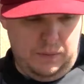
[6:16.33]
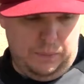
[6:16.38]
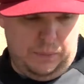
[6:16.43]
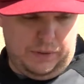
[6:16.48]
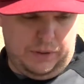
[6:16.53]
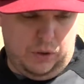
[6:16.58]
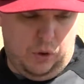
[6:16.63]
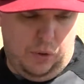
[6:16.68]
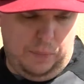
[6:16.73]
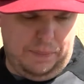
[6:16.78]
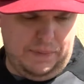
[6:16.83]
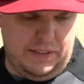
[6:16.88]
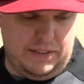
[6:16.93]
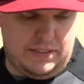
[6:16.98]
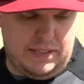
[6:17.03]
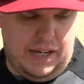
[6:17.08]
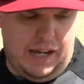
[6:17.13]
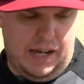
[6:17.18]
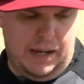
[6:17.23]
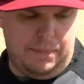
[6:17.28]
We're gonna open the
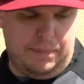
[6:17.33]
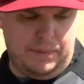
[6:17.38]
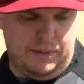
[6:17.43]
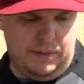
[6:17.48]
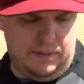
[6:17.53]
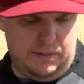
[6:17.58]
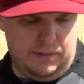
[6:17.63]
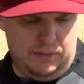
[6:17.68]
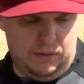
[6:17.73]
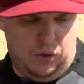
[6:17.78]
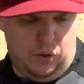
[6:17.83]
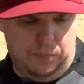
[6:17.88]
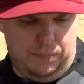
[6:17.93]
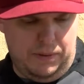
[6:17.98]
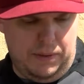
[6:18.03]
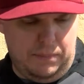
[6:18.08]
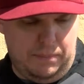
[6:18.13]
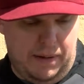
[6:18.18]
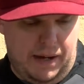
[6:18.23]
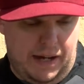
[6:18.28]
top,
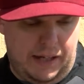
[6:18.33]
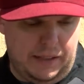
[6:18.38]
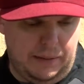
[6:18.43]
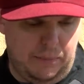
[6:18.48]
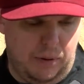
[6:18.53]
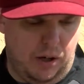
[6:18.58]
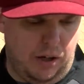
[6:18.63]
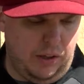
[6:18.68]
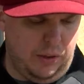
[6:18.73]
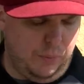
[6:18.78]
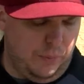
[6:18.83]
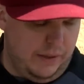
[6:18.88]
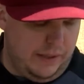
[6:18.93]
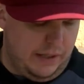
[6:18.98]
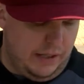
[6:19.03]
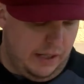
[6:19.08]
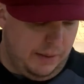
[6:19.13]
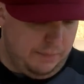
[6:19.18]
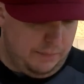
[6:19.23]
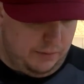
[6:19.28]
open the bottom all the
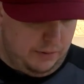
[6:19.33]
way up,